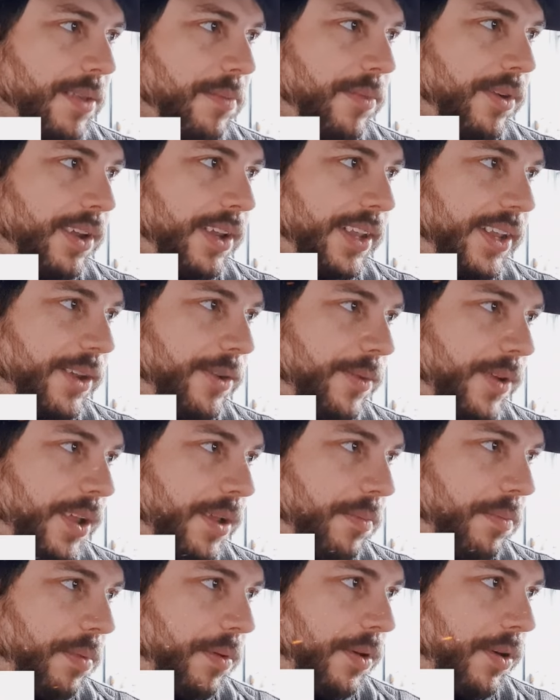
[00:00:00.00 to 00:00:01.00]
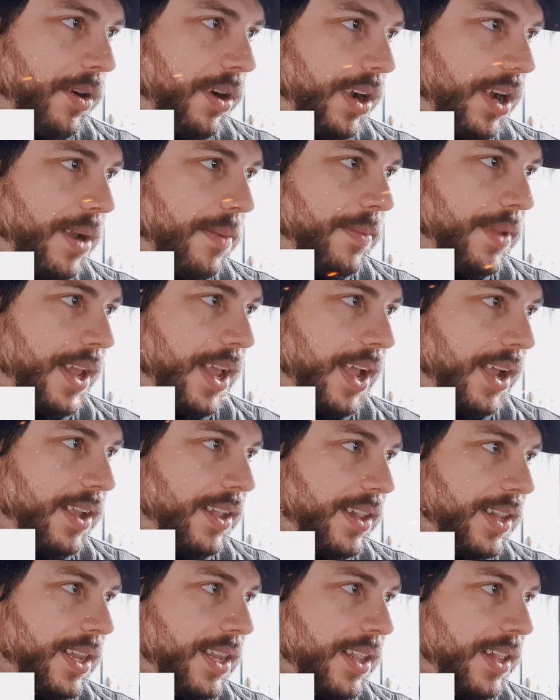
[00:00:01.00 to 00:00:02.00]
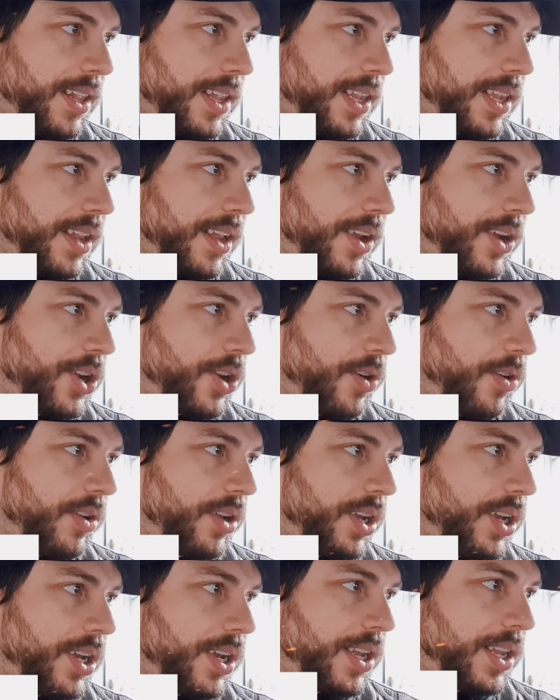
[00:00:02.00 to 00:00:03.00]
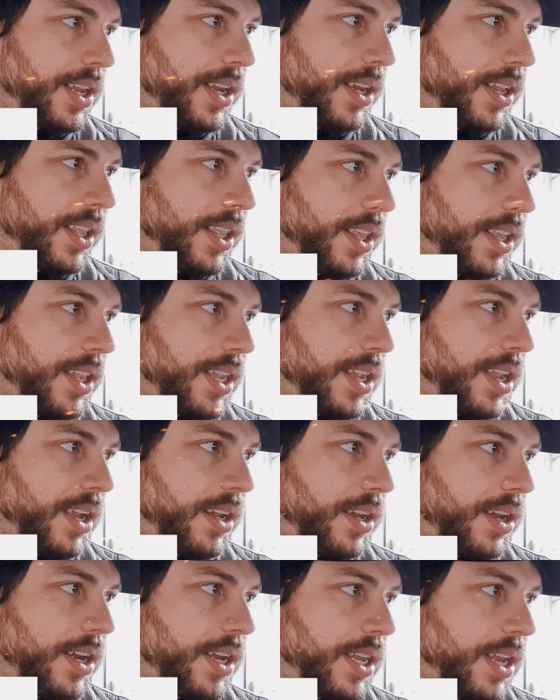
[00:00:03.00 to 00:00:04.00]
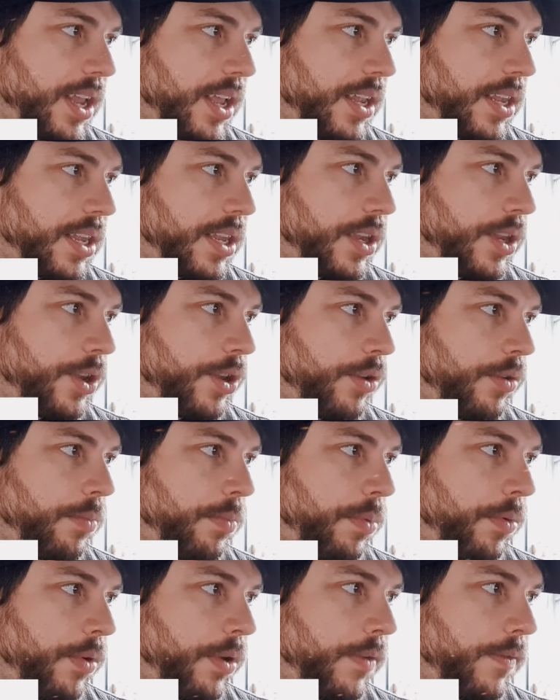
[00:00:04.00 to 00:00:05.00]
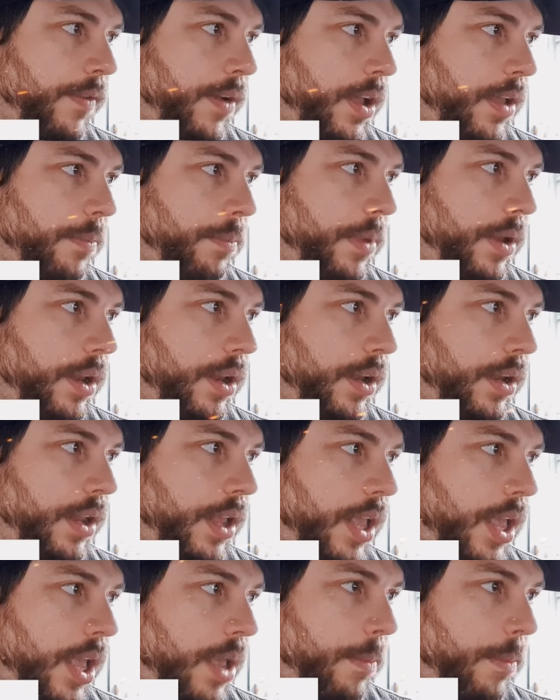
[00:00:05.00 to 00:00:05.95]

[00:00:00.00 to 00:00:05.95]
But either way, program tackles skills shortages in the key sectors as 2.5 billion